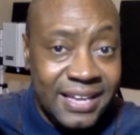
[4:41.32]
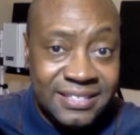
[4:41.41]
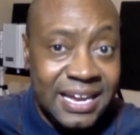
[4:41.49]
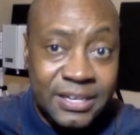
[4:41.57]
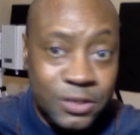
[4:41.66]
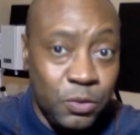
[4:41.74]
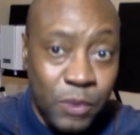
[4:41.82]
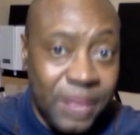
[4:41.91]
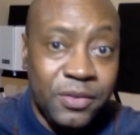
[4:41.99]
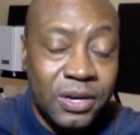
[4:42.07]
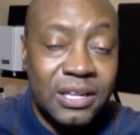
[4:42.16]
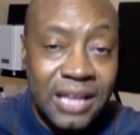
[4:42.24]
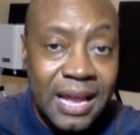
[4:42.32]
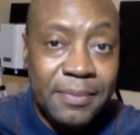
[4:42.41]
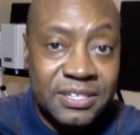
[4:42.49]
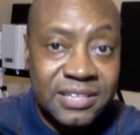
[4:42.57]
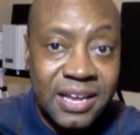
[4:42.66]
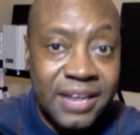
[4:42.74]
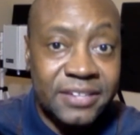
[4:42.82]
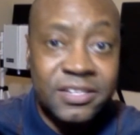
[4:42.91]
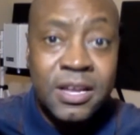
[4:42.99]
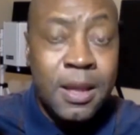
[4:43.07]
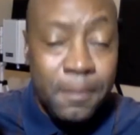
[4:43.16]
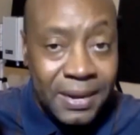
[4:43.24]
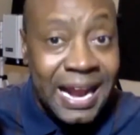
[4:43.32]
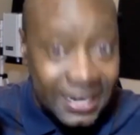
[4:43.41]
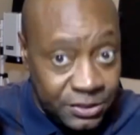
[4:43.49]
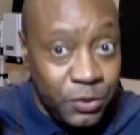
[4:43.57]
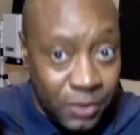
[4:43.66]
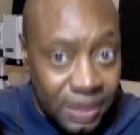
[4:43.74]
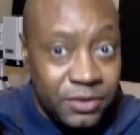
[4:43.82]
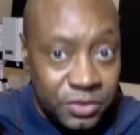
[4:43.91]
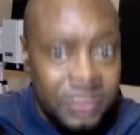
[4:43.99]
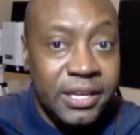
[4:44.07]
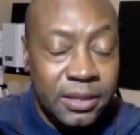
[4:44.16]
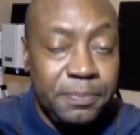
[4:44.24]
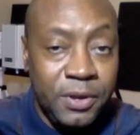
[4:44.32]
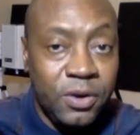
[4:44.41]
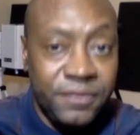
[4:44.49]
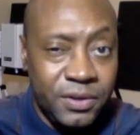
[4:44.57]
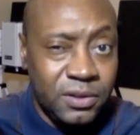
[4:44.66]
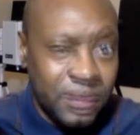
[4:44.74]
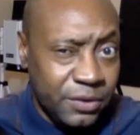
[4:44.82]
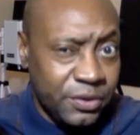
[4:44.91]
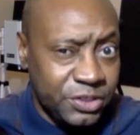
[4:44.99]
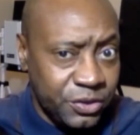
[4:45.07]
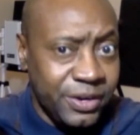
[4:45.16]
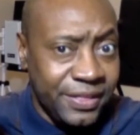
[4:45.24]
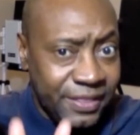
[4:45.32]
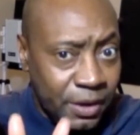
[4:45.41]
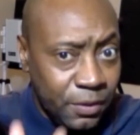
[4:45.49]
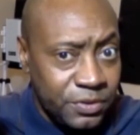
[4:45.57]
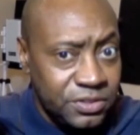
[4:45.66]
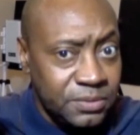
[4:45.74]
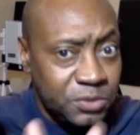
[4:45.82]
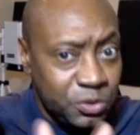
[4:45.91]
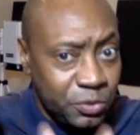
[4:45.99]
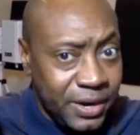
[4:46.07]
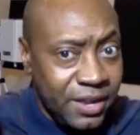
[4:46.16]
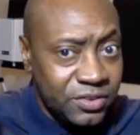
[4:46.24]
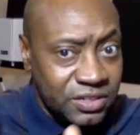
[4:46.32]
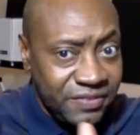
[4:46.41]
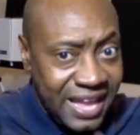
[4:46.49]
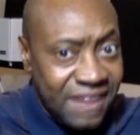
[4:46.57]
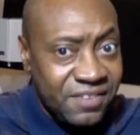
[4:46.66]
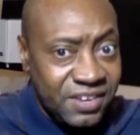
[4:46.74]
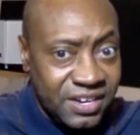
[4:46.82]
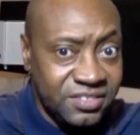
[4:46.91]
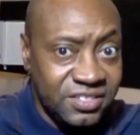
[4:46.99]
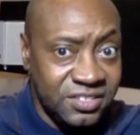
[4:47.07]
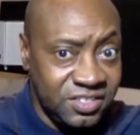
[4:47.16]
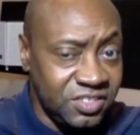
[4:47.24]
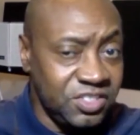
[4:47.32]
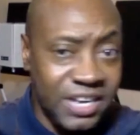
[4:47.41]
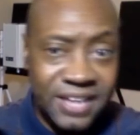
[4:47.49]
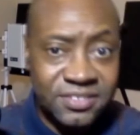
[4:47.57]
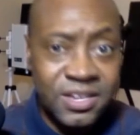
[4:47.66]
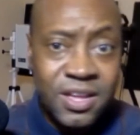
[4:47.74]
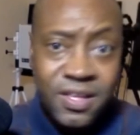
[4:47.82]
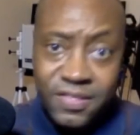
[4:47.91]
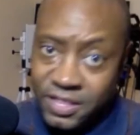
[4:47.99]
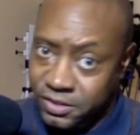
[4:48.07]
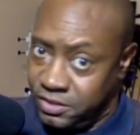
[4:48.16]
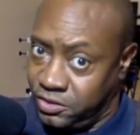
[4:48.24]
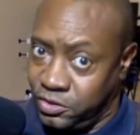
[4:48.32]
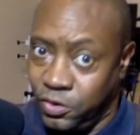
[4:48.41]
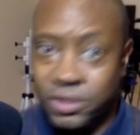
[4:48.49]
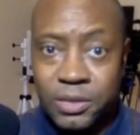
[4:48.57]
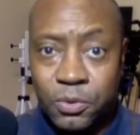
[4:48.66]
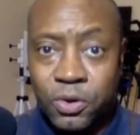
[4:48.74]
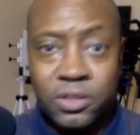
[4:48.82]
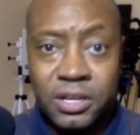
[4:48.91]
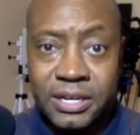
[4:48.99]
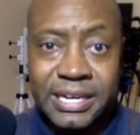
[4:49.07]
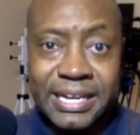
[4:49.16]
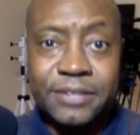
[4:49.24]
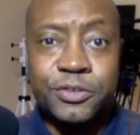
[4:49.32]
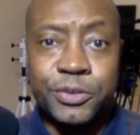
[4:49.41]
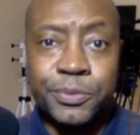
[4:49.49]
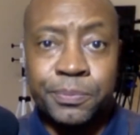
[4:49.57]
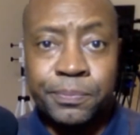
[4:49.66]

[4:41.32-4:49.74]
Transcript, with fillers: I do weather and climate science, but I do understand the peer-reviewed literature. And there were some trails of evidence that suggest this is certainly worth looking into.